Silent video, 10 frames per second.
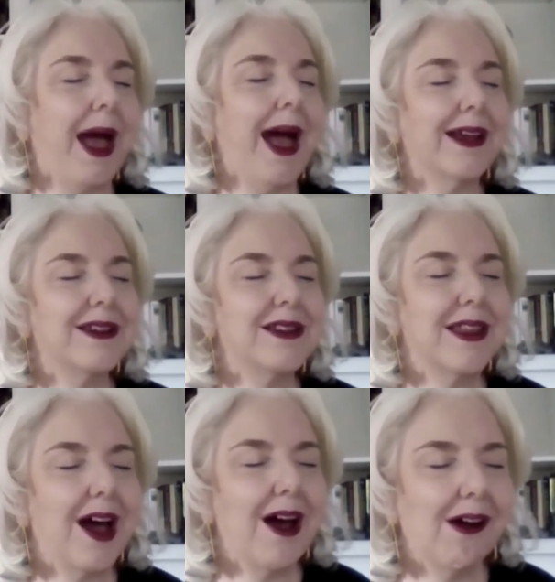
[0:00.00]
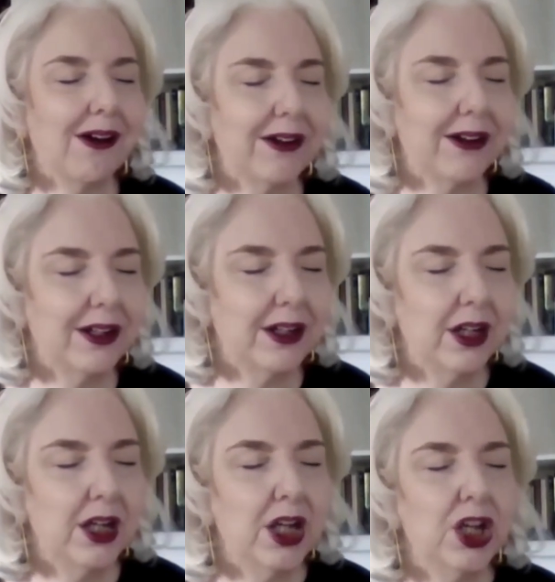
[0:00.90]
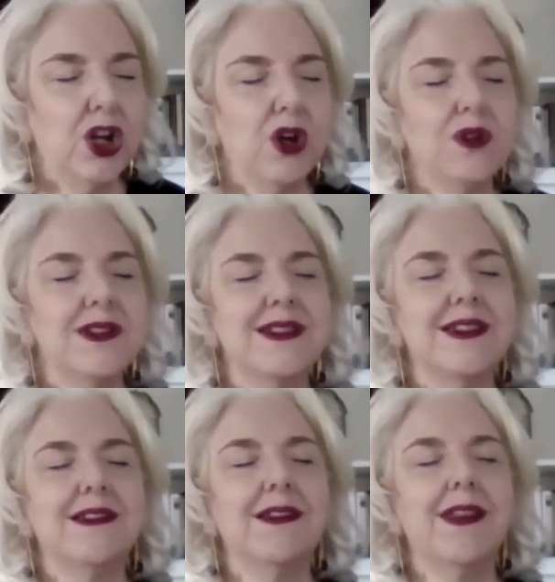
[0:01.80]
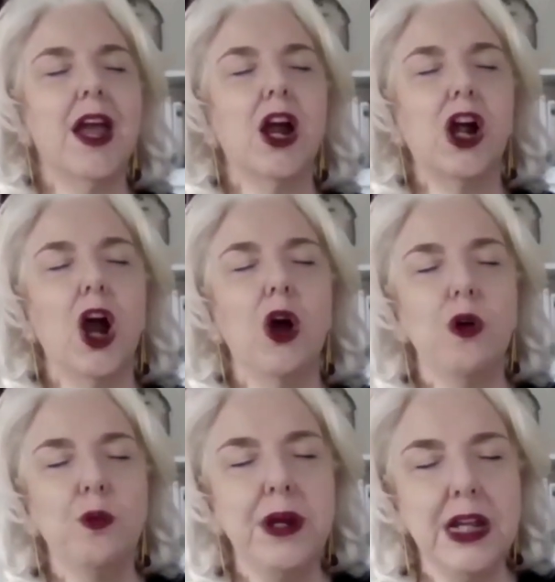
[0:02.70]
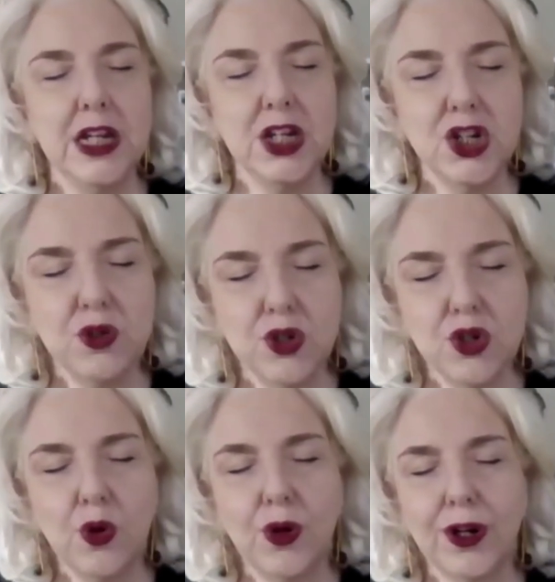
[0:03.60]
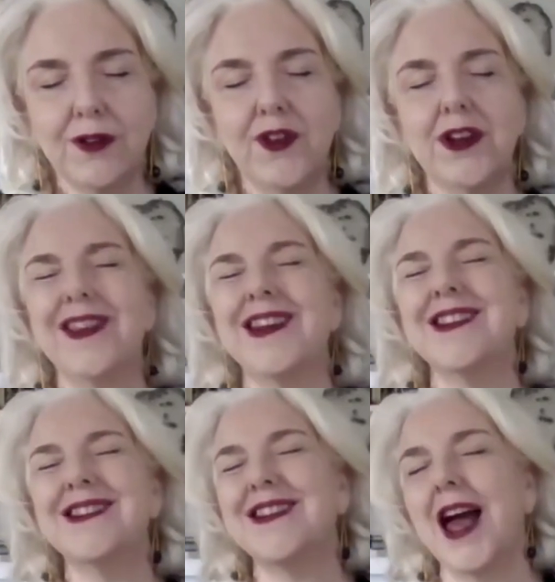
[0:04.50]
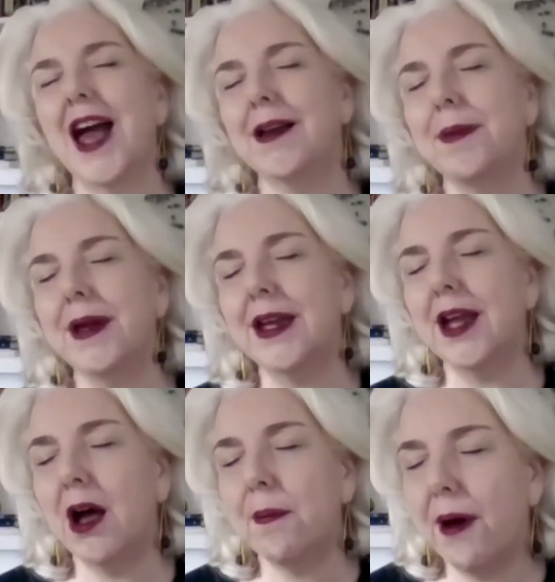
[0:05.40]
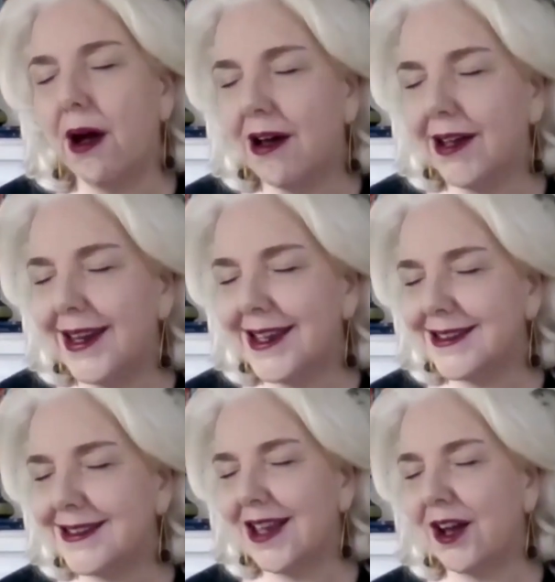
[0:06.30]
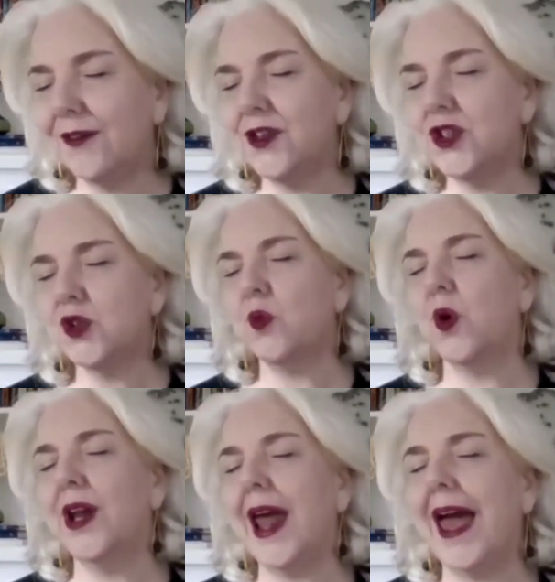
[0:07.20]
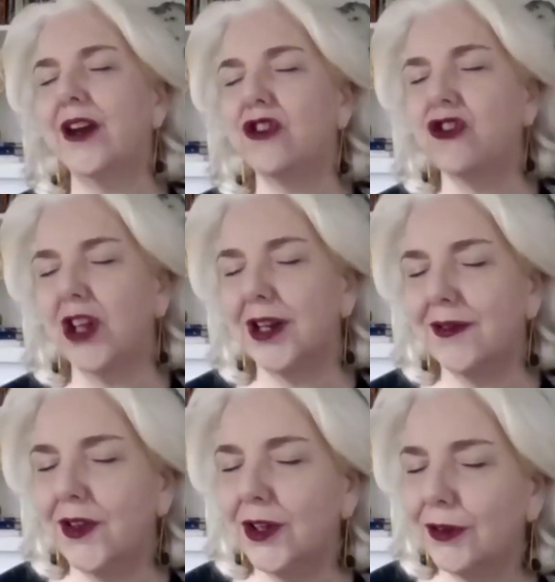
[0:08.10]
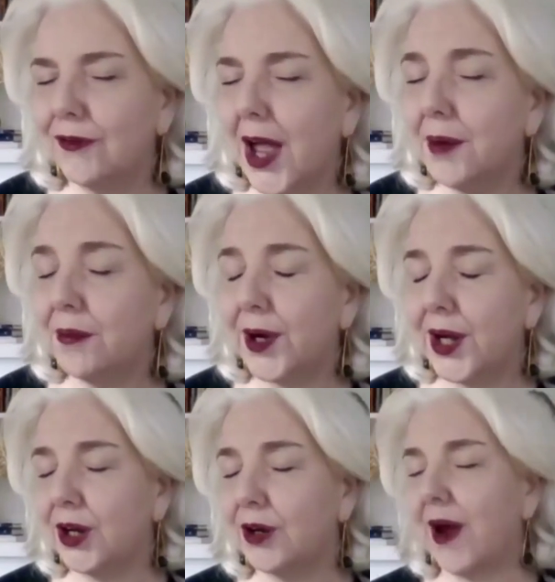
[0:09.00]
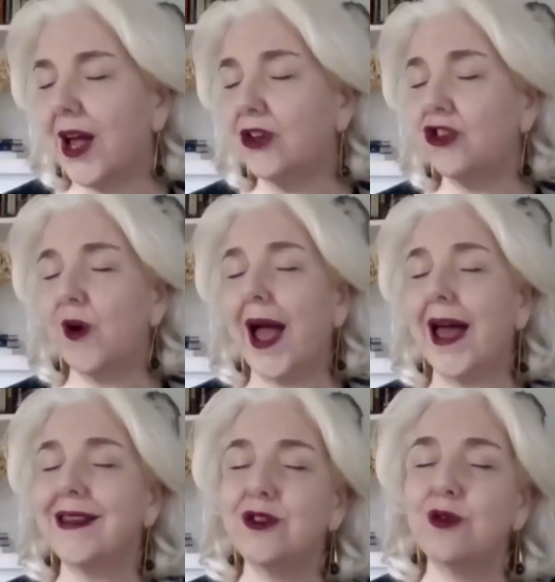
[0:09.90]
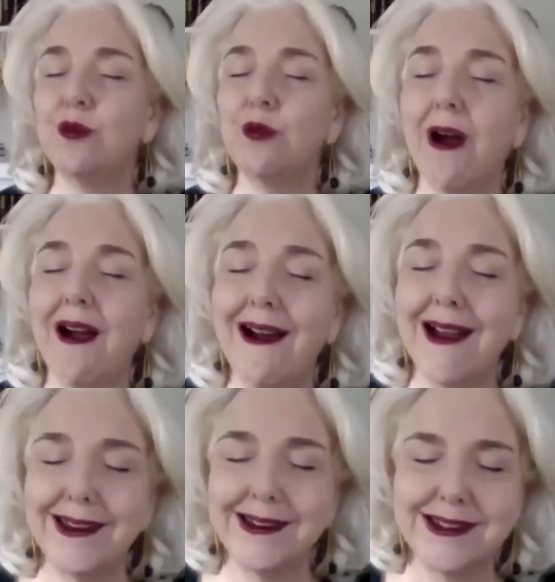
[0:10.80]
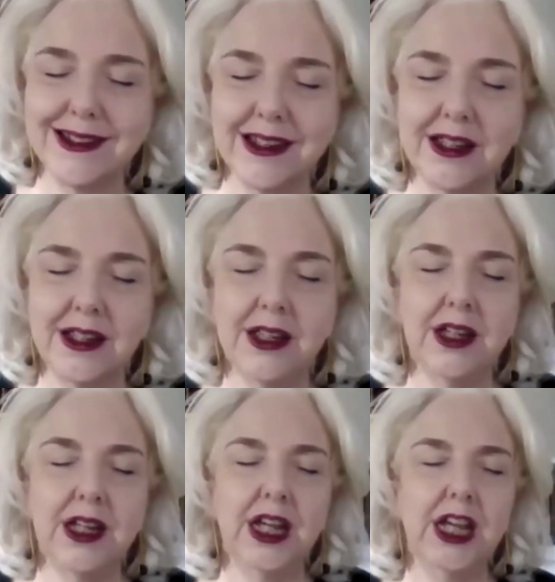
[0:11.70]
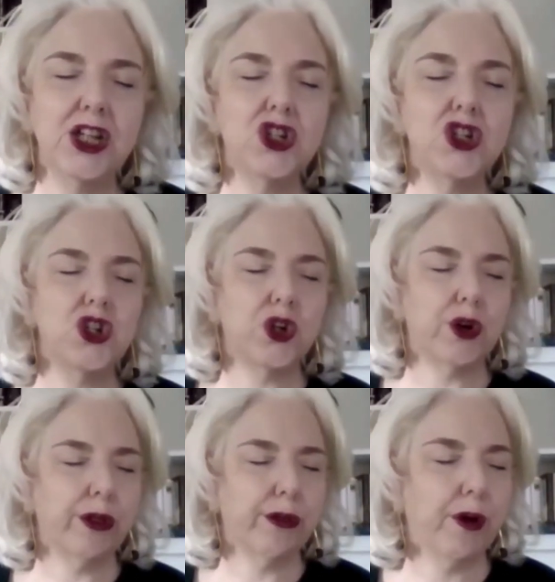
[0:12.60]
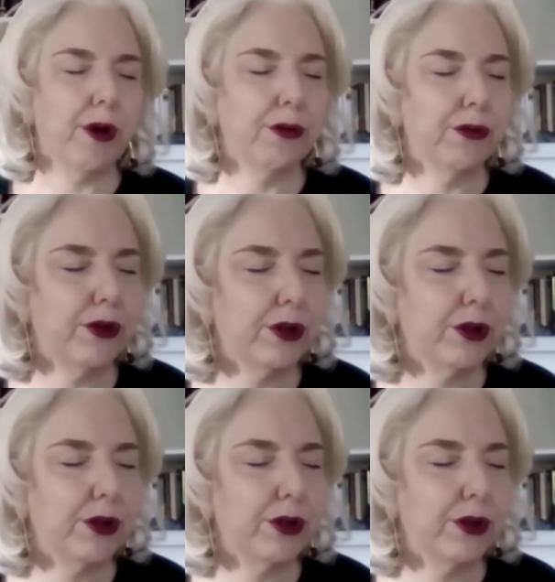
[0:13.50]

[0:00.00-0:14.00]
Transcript: back to the heart noticing that they are opening into a toric field that is stacking upon itself into one energetic field vibrating around you as you rise into your throat.